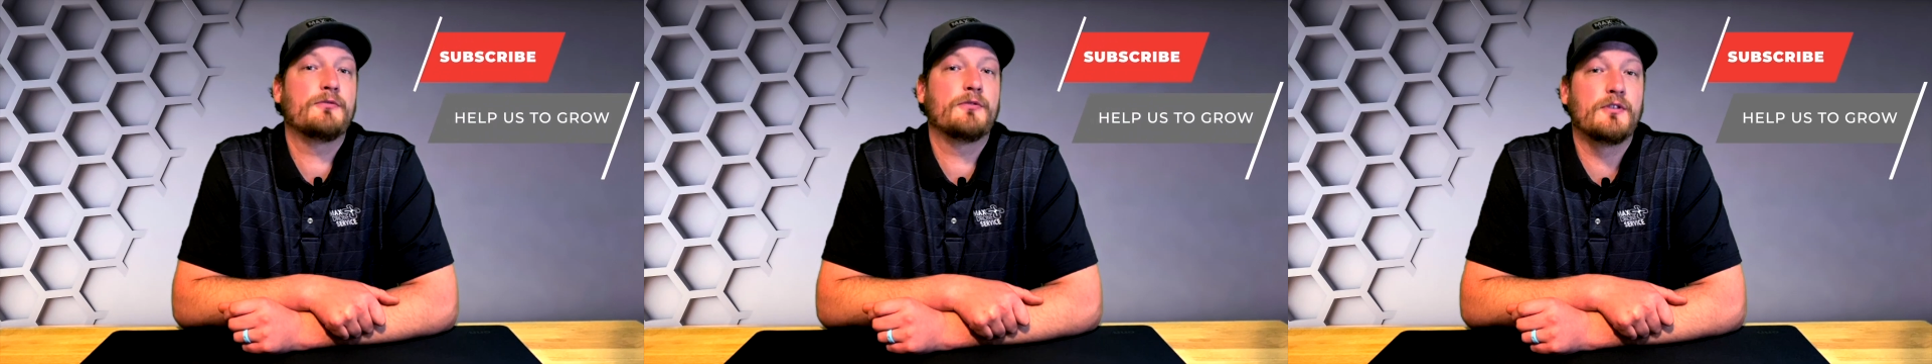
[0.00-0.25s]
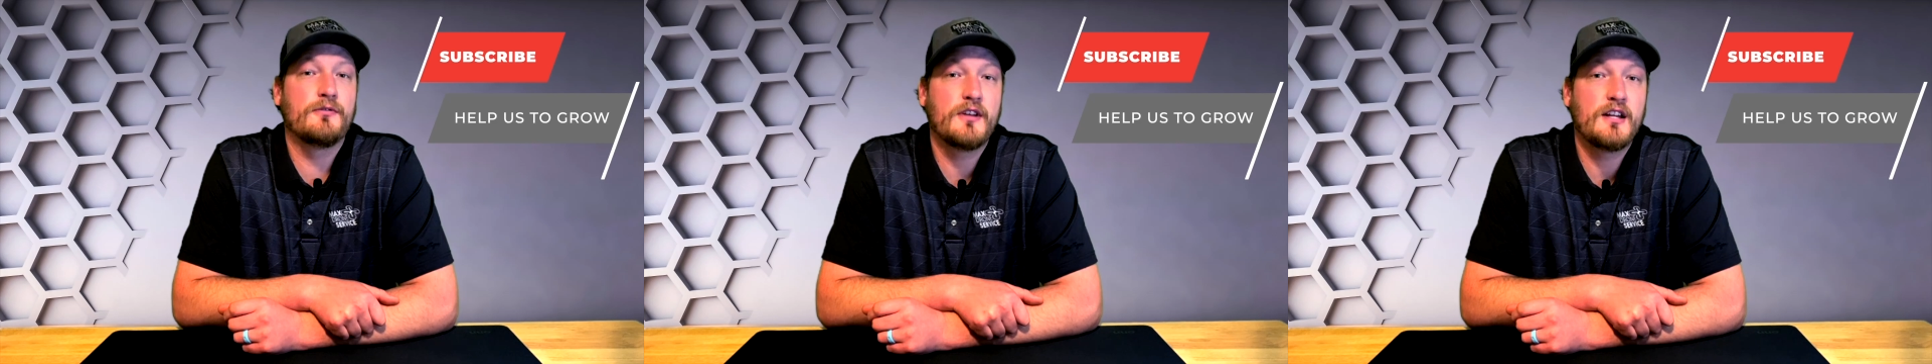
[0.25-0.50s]
for
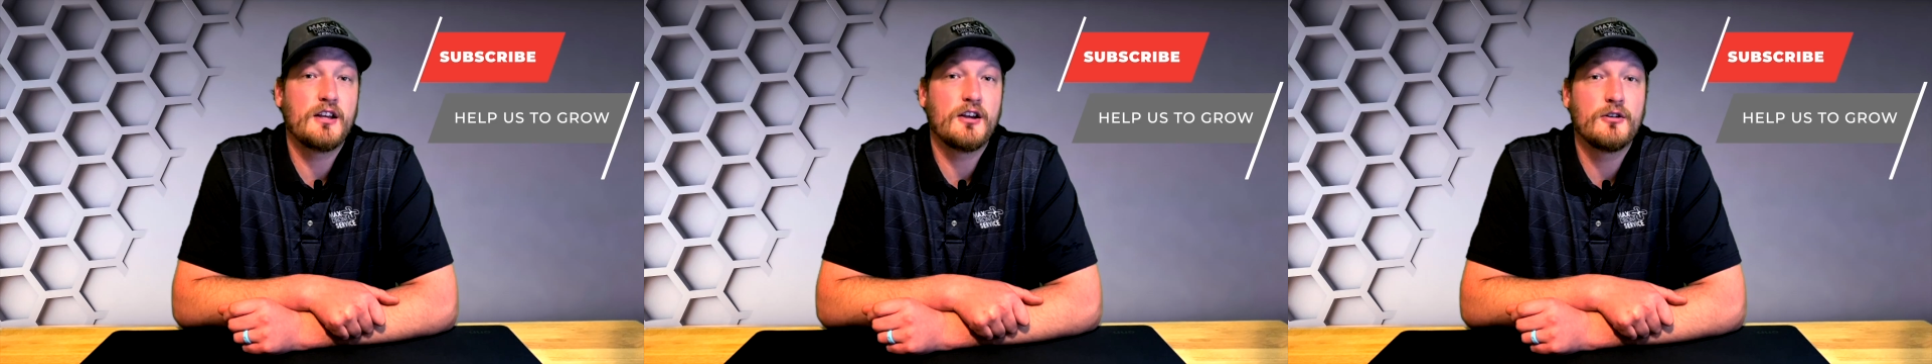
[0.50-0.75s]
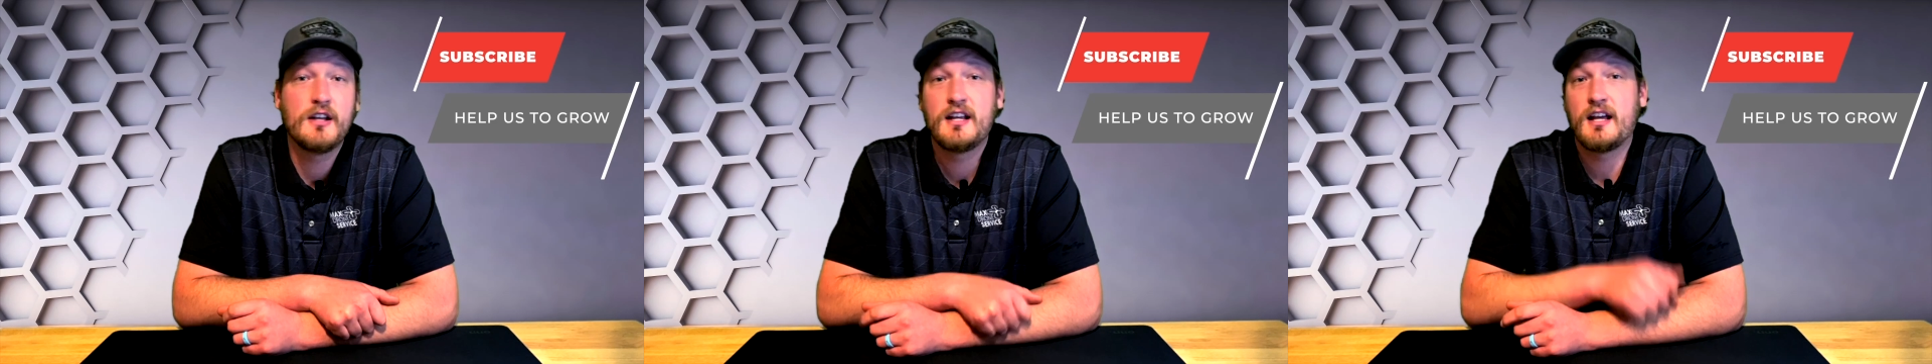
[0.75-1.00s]
the
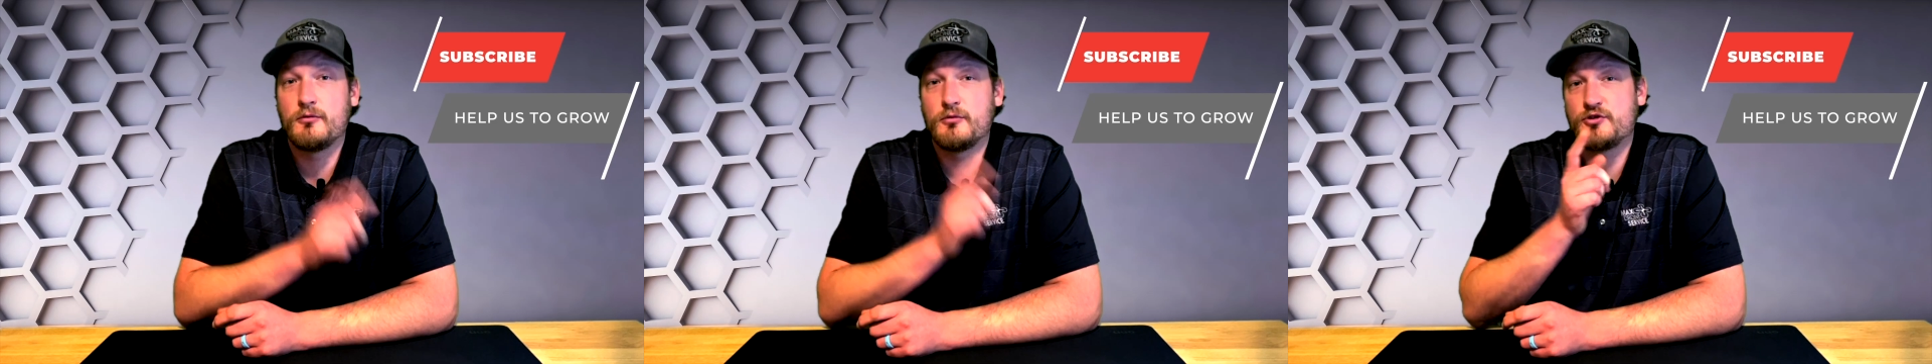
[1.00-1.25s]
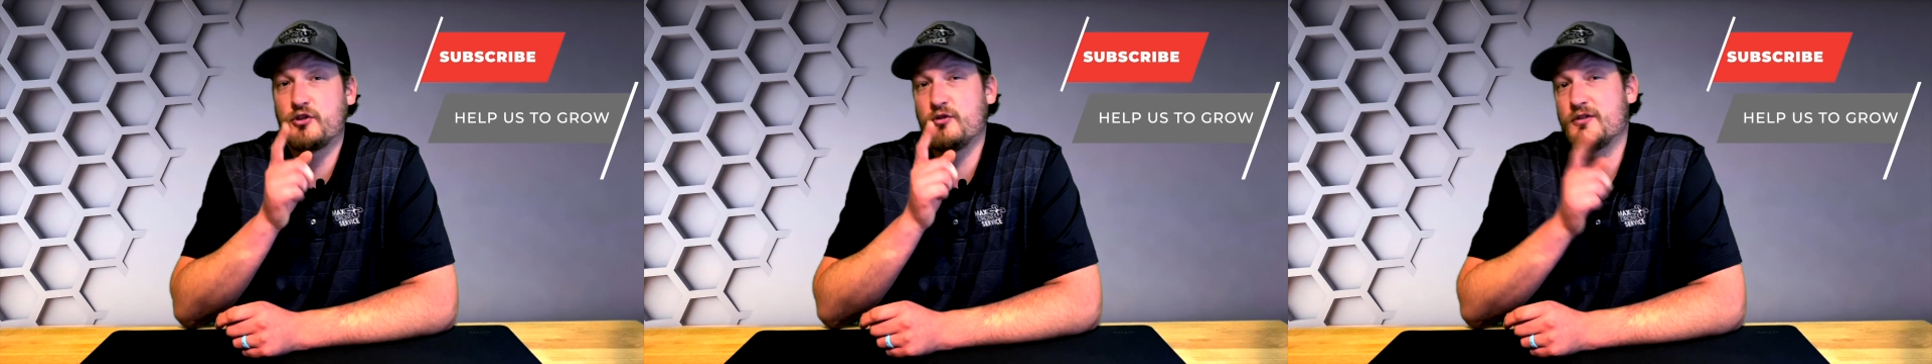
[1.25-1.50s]
video, and we'll
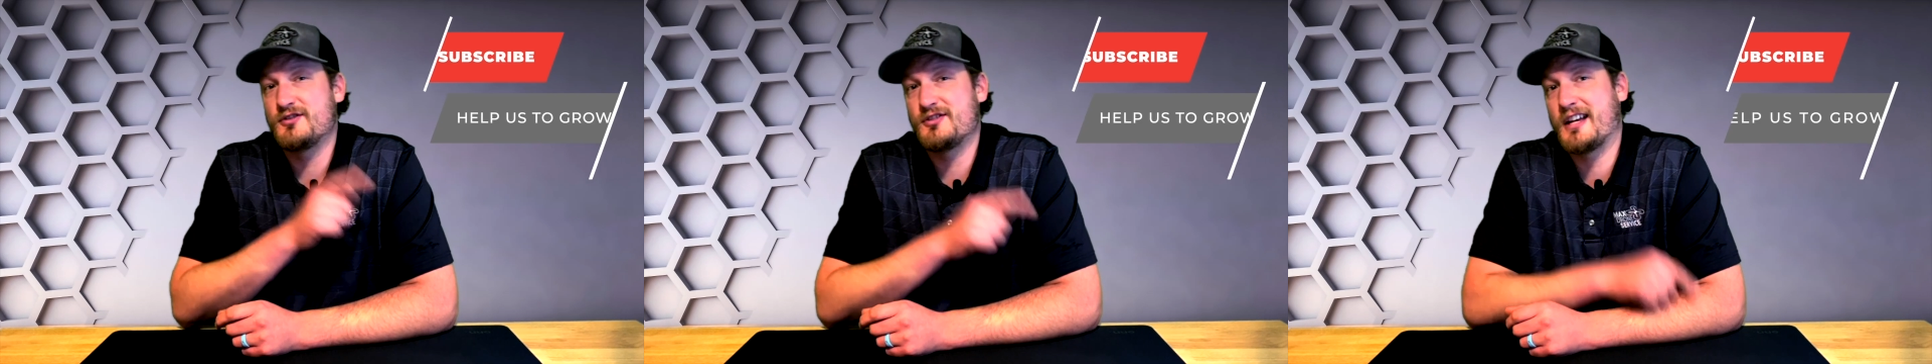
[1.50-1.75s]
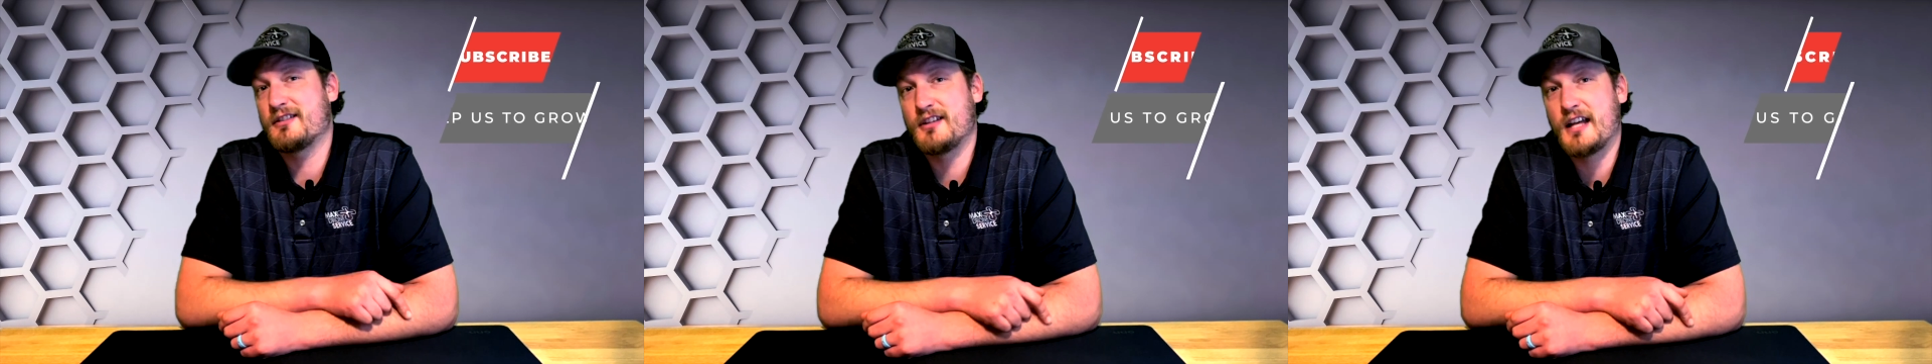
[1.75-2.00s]
show you
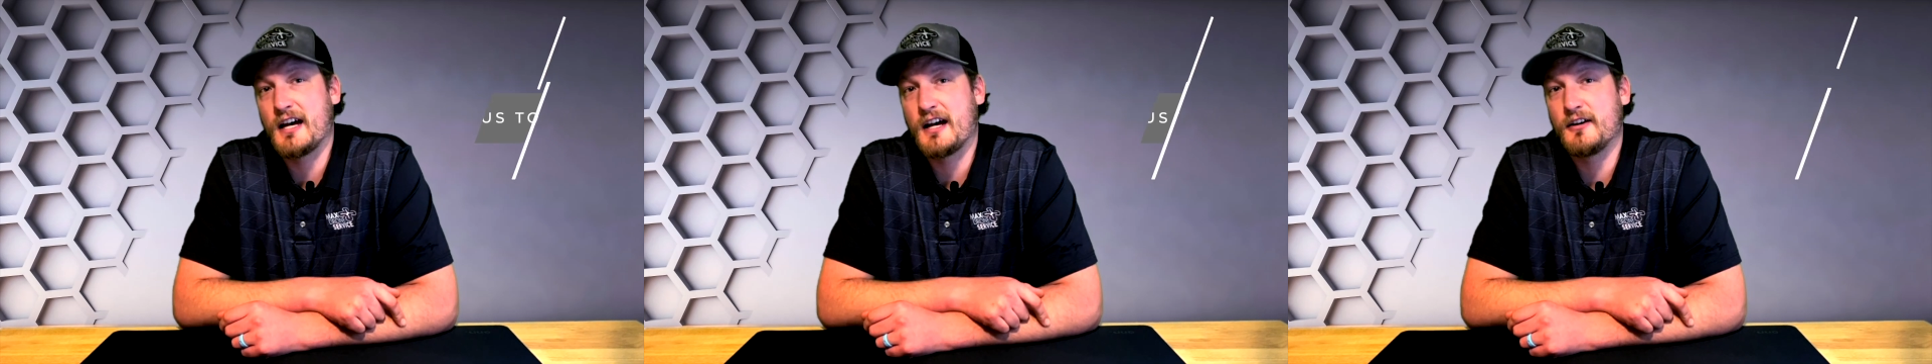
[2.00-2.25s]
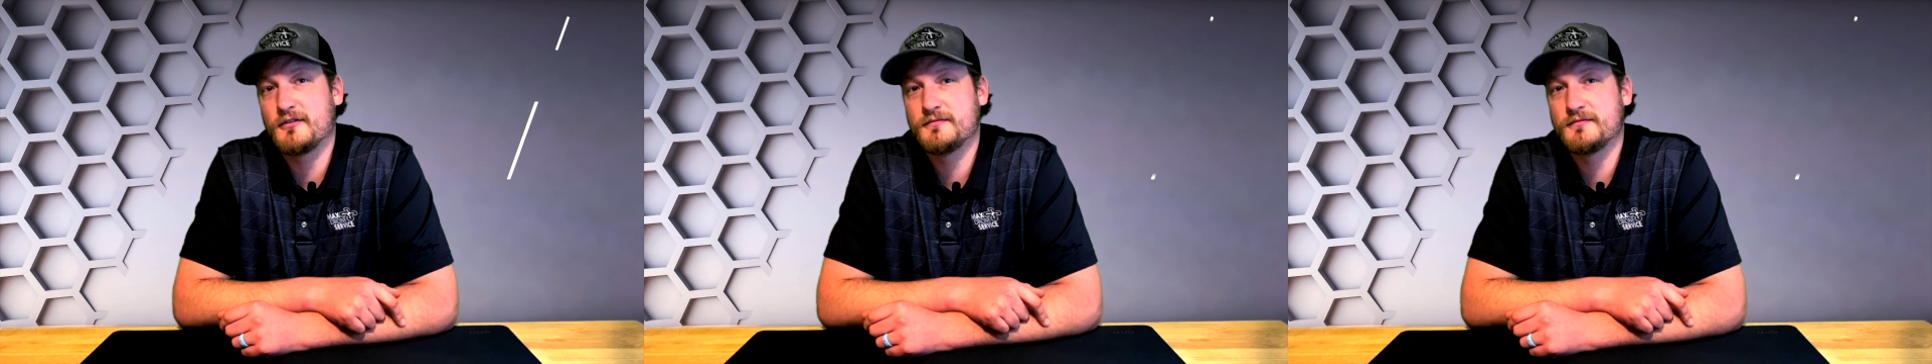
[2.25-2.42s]
exactly how.